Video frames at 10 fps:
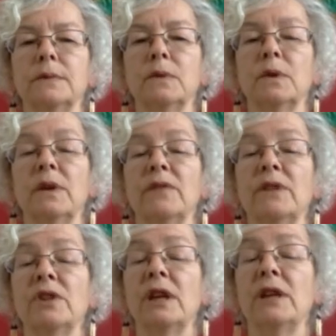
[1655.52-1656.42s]
Don't have
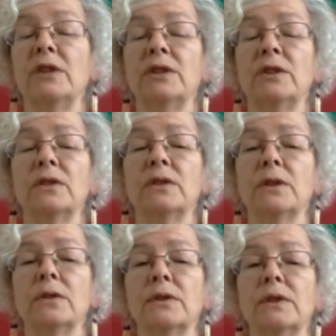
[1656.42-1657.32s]
to change it, just
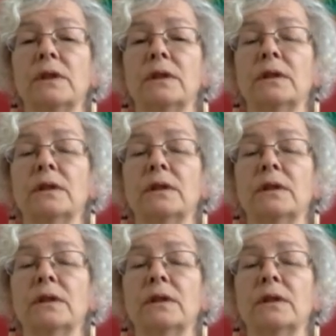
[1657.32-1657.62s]
notice it.